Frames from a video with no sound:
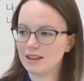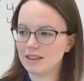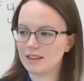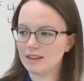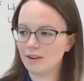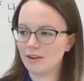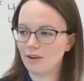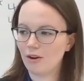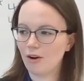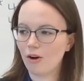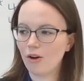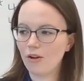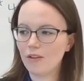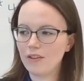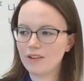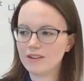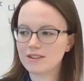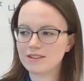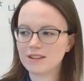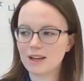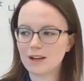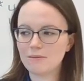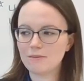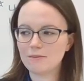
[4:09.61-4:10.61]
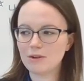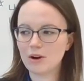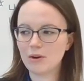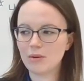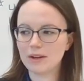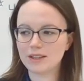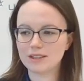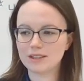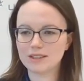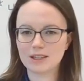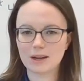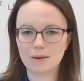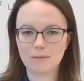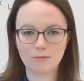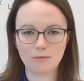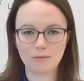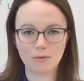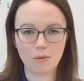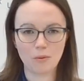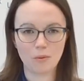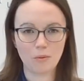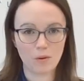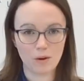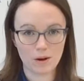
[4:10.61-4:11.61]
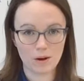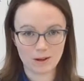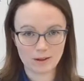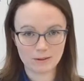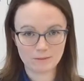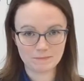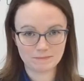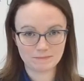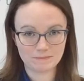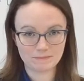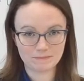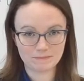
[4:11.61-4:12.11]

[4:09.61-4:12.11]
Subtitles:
they're all the same note except for one.